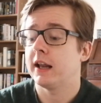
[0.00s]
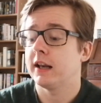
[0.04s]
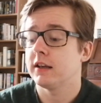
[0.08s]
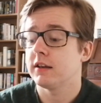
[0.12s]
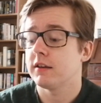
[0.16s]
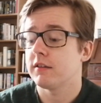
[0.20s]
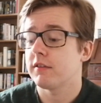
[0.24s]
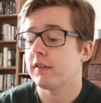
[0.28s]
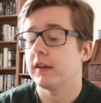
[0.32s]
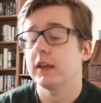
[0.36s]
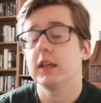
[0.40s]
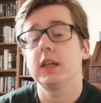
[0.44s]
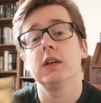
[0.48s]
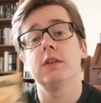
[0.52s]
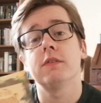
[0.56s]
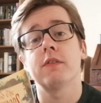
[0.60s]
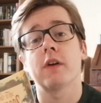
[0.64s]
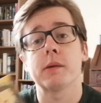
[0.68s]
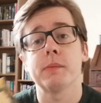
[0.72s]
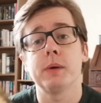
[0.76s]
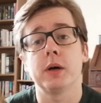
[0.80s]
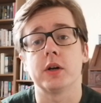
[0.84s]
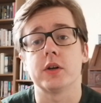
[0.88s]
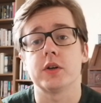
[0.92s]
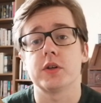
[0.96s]
And
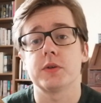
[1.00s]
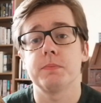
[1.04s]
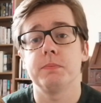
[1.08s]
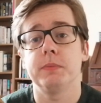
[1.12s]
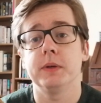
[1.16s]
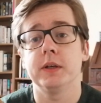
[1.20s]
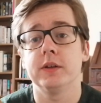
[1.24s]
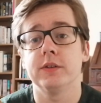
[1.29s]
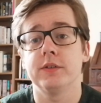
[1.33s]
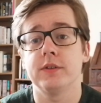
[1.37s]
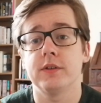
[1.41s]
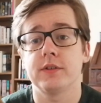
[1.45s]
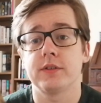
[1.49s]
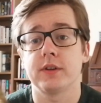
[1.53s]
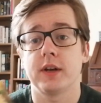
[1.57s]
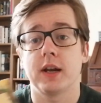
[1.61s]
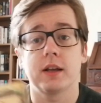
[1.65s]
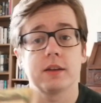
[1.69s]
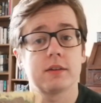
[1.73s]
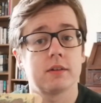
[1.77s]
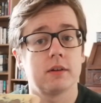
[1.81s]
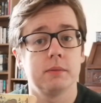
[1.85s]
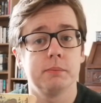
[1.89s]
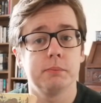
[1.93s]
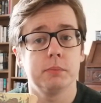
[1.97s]
thank you very much, because
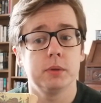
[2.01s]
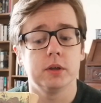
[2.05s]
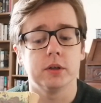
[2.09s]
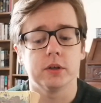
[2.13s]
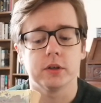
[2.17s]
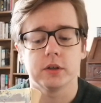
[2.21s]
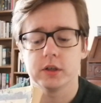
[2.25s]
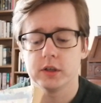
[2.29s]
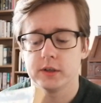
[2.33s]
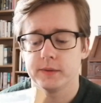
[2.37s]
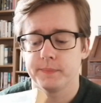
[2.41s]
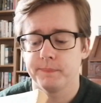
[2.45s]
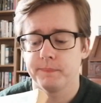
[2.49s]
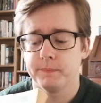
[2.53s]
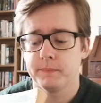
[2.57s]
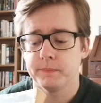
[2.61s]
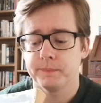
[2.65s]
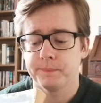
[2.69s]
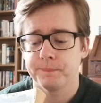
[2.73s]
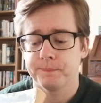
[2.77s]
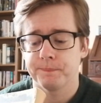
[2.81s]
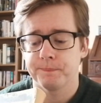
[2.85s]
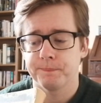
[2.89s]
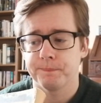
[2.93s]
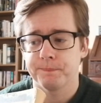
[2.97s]
it's an excellent book.
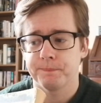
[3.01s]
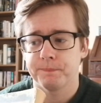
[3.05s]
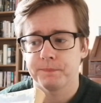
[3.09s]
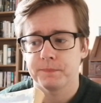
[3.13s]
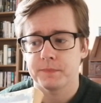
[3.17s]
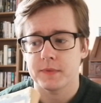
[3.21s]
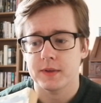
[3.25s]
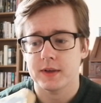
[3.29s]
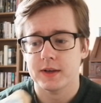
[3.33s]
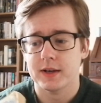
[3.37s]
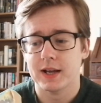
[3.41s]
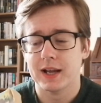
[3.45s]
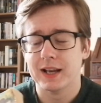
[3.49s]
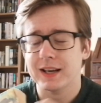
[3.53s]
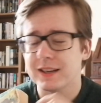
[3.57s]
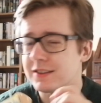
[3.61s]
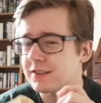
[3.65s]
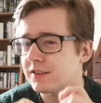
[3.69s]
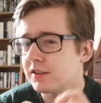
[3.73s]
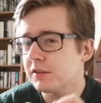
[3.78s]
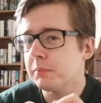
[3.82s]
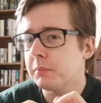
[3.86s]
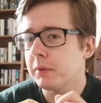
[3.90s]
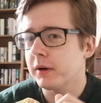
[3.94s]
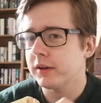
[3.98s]

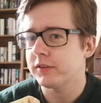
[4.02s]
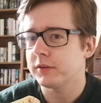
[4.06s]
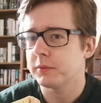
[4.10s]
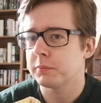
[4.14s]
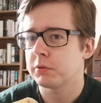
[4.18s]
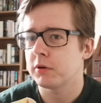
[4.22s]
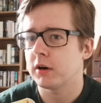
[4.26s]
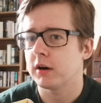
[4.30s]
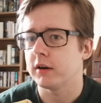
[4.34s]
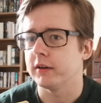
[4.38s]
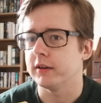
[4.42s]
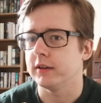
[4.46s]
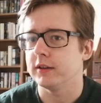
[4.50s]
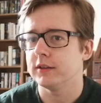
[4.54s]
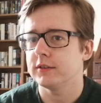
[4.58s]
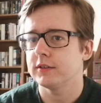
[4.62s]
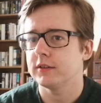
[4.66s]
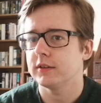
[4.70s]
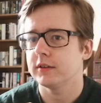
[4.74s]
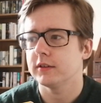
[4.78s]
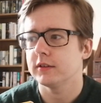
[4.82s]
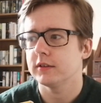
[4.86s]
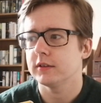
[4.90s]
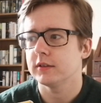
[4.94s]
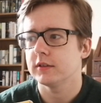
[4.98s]
And to my
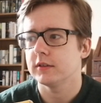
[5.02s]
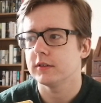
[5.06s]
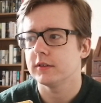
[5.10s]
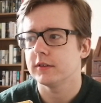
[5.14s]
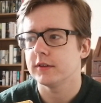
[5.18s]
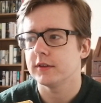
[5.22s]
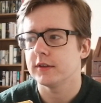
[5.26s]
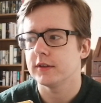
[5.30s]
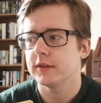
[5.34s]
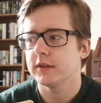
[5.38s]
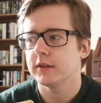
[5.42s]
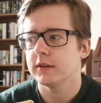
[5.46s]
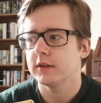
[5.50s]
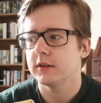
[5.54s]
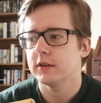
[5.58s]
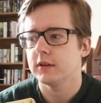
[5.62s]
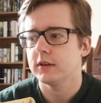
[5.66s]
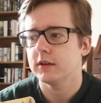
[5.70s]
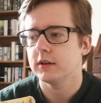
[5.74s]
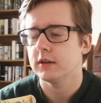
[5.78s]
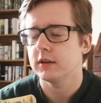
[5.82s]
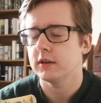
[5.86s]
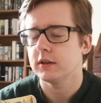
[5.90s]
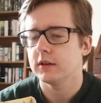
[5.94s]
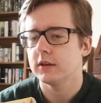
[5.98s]
surprise,
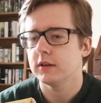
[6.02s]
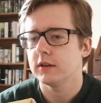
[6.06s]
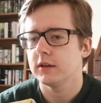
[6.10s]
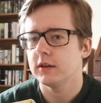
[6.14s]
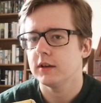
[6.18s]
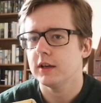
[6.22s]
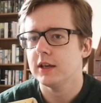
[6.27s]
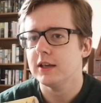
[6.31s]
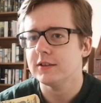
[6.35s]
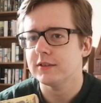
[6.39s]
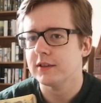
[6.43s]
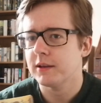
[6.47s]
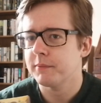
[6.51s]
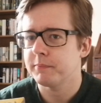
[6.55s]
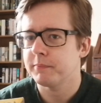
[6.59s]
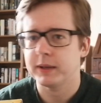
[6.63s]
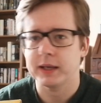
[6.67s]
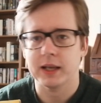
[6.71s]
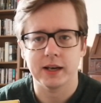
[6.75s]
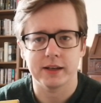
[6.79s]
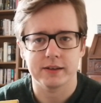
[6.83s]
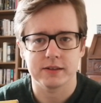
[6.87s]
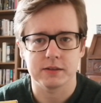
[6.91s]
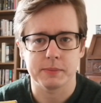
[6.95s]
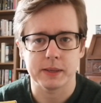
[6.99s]
he
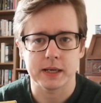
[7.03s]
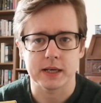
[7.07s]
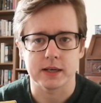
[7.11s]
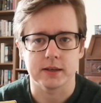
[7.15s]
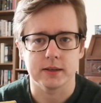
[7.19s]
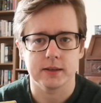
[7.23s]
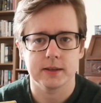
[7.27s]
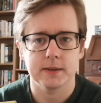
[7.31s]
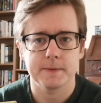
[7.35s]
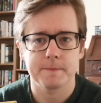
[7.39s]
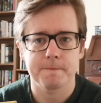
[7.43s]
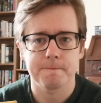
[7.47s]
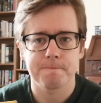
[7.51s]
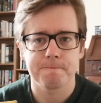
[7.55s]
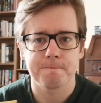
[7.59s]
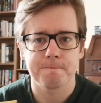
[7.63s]
sent me a letter back.